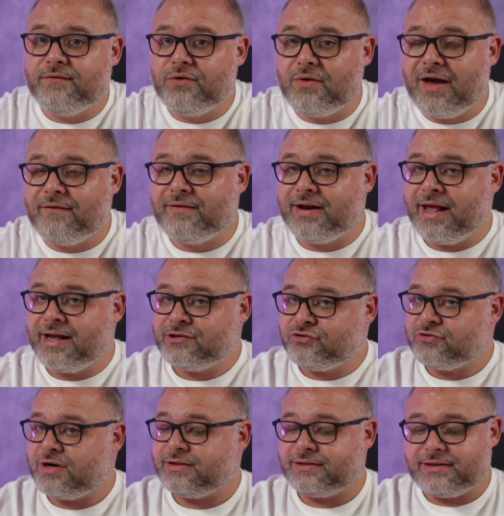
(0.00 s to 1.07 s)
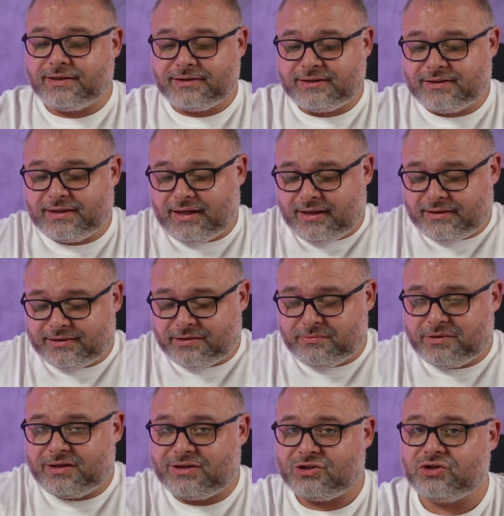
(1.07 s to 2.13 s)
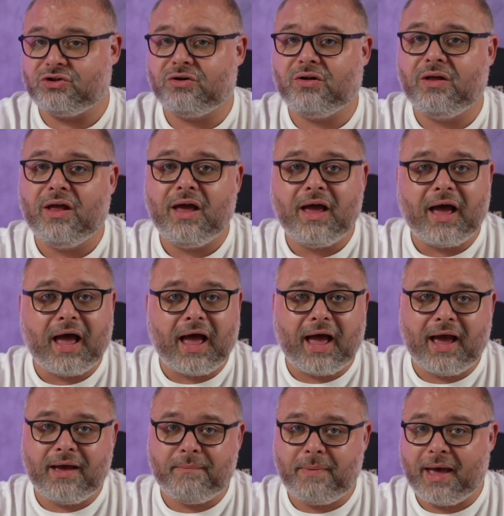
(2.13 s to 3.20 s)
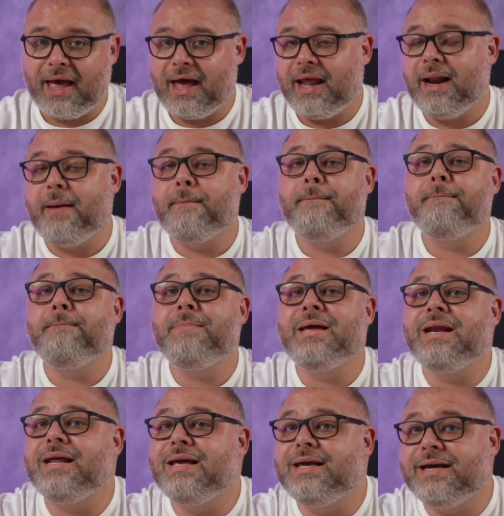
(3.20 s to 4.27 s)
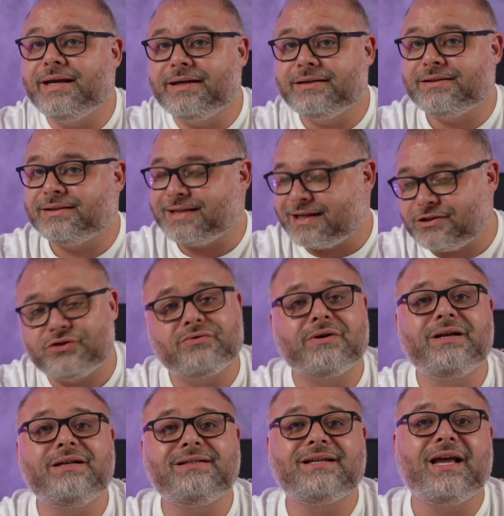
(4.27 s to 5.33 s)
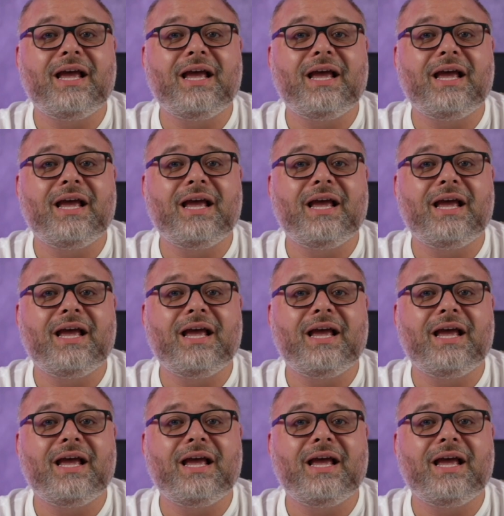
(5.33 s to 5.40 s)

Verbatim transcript: you have an interest in seeing some additional iPad mini accessories,